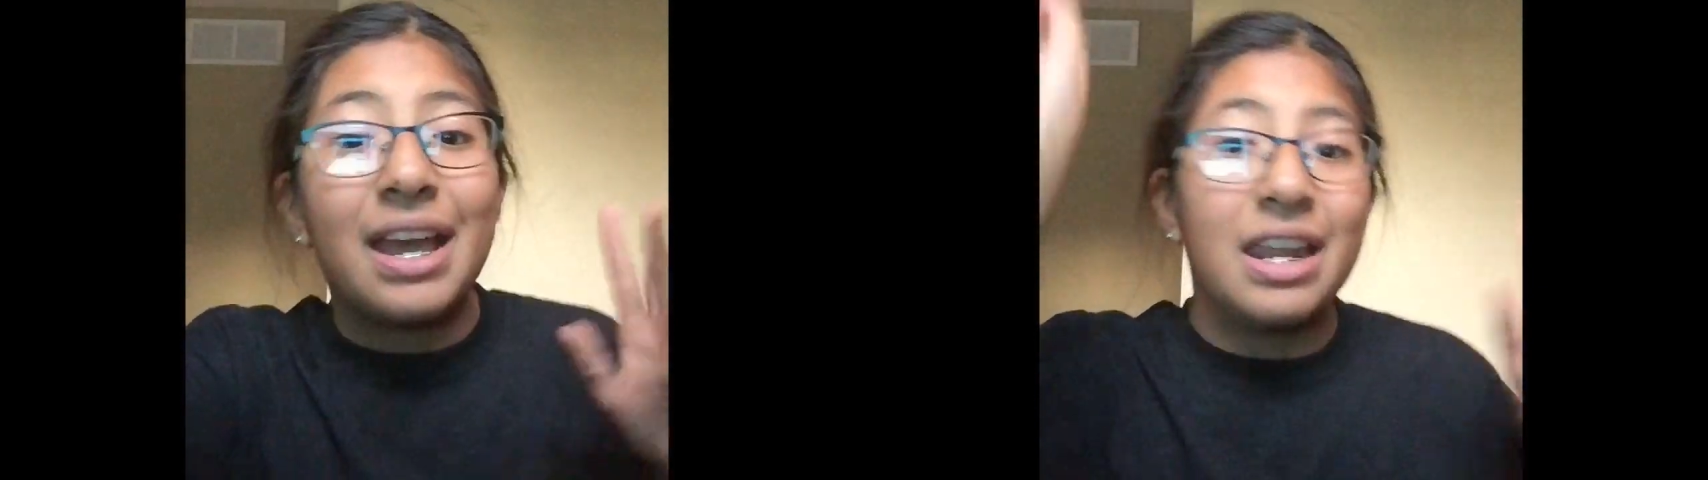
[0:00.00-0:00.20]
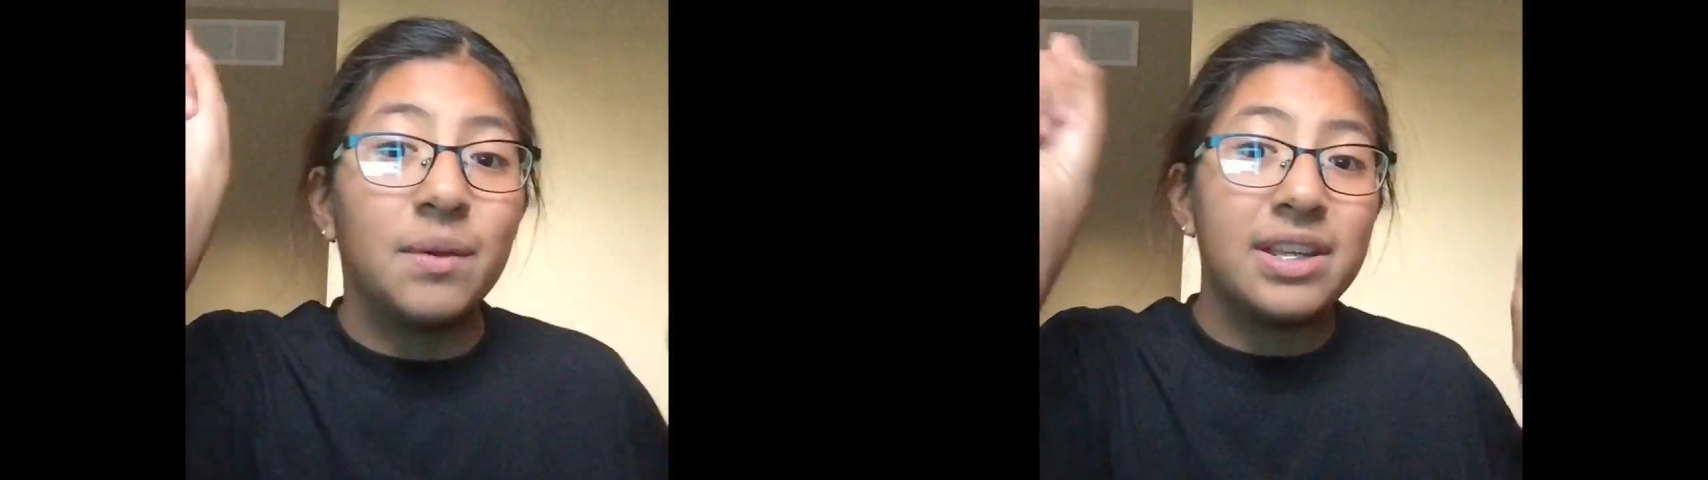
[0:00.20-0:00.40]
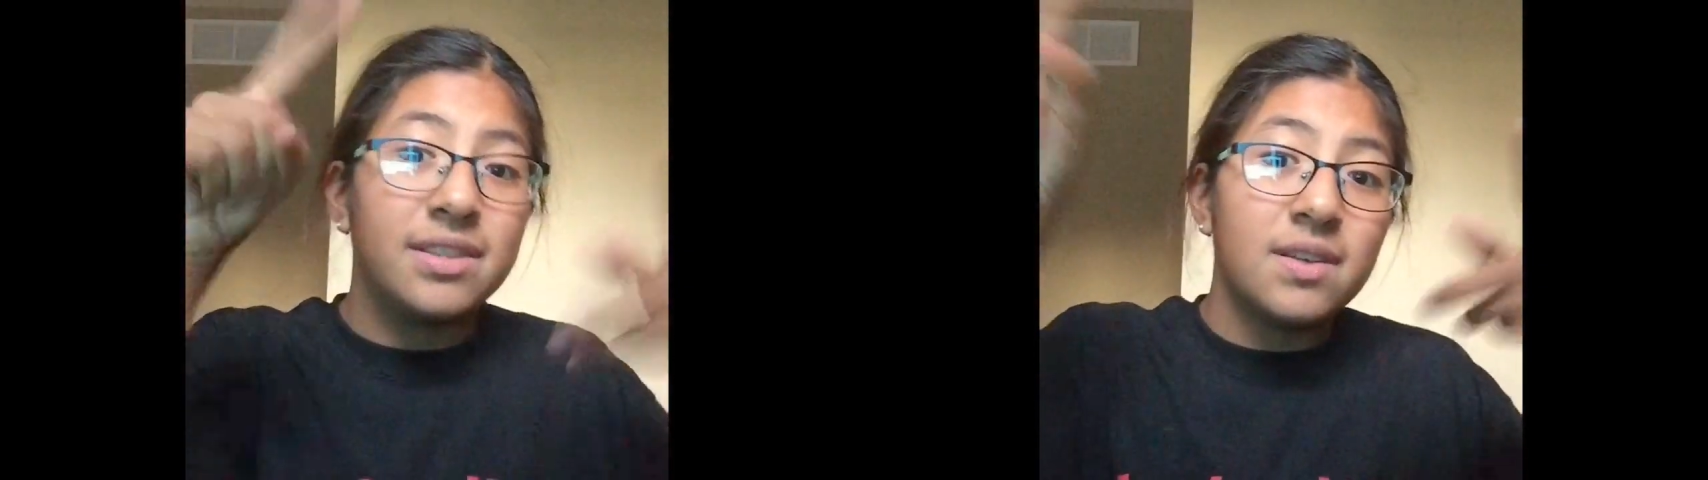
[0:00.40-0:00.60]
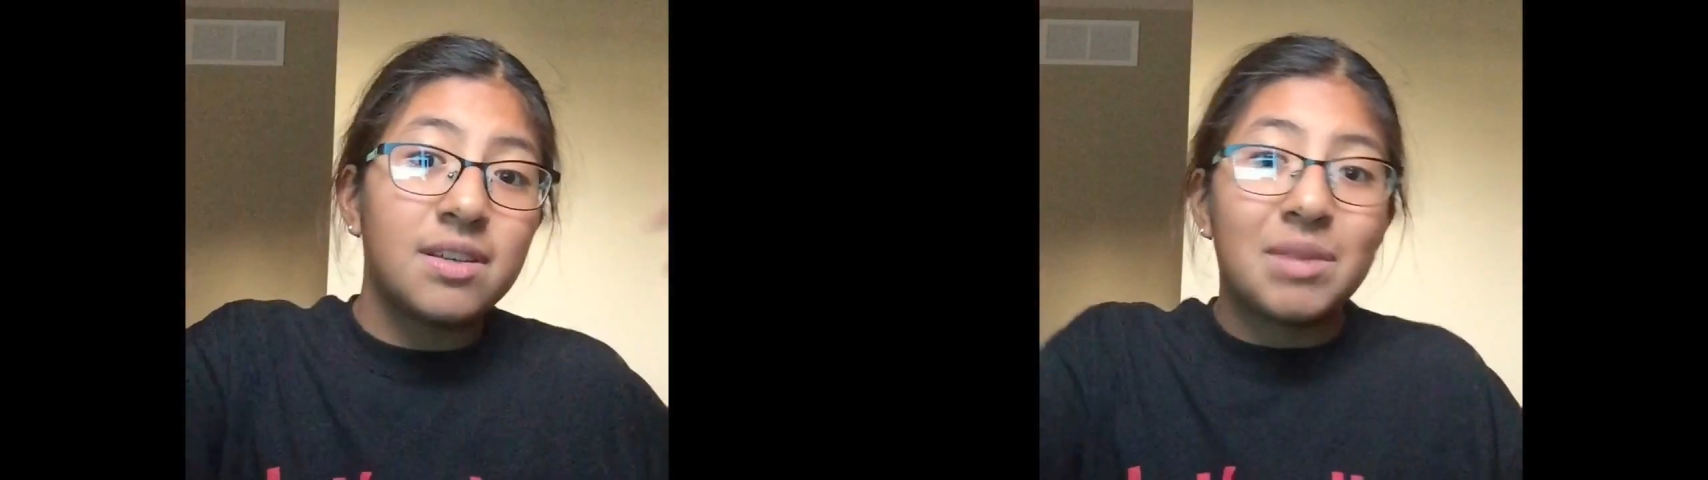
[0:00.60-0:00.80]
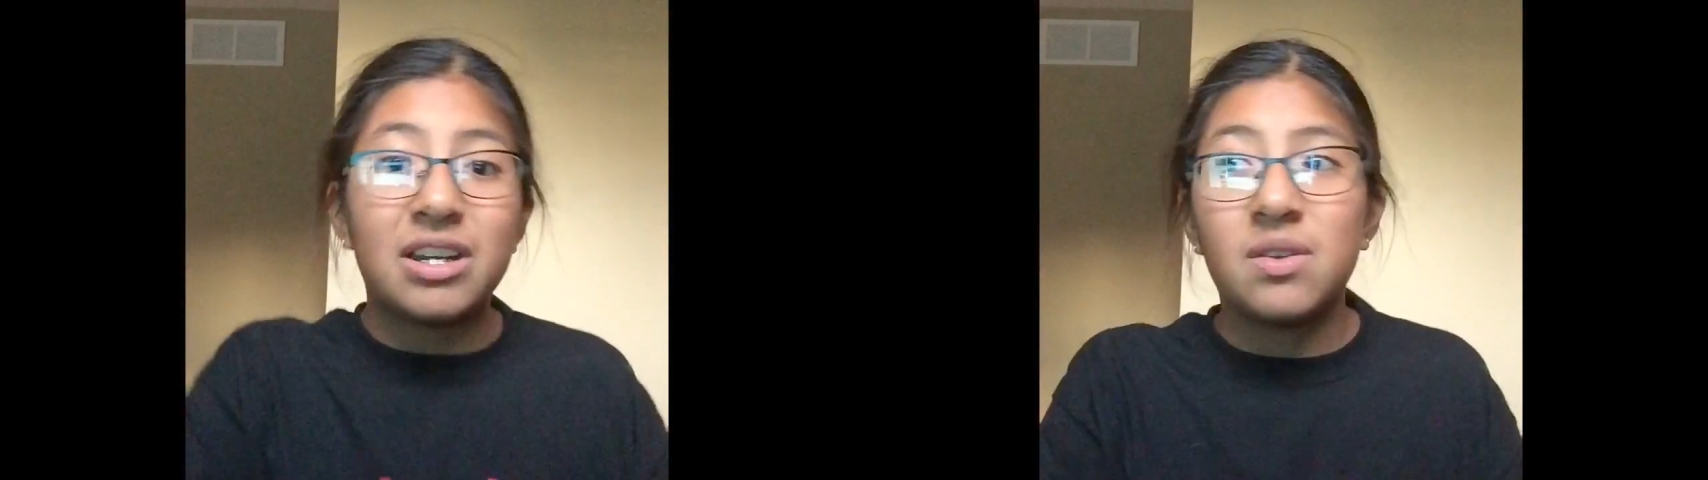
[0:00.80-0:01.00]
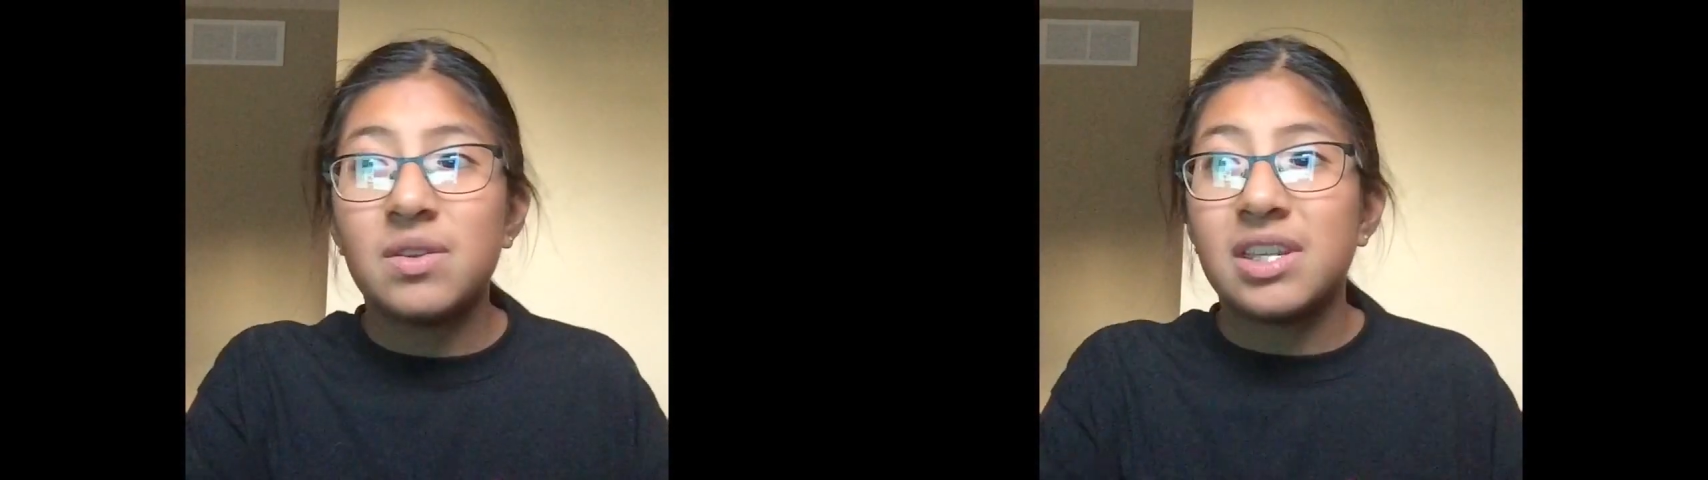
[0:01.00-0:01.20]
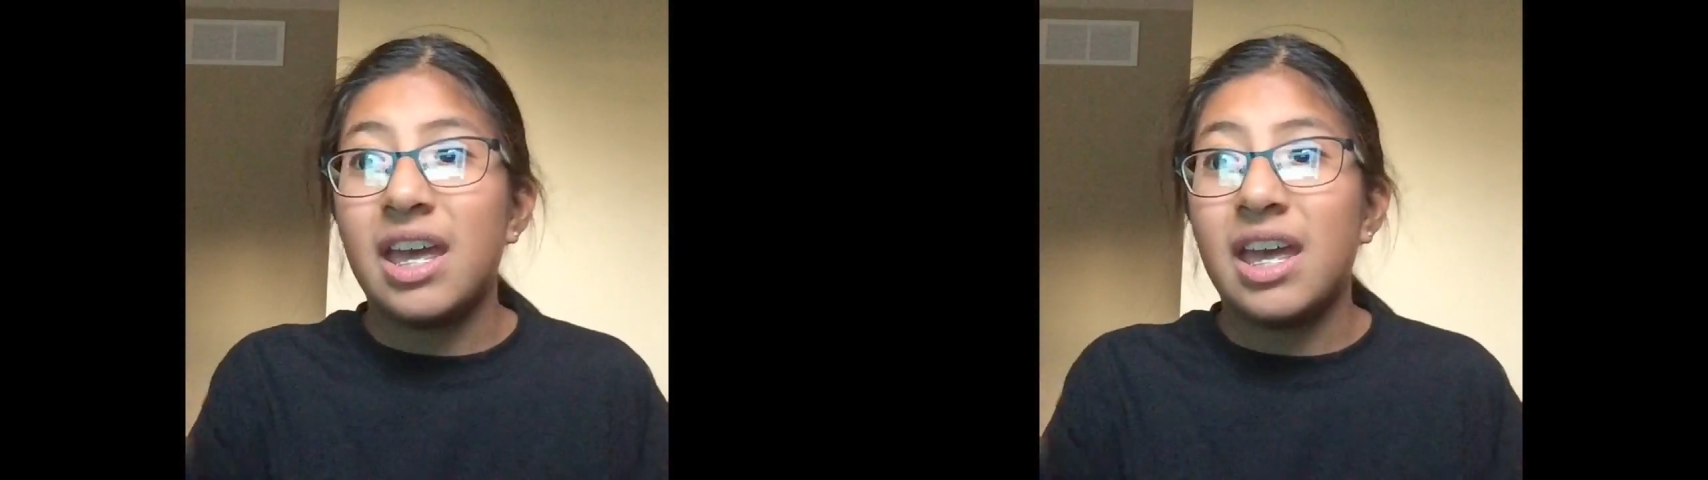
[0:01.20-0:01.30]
Anyways, those are my news,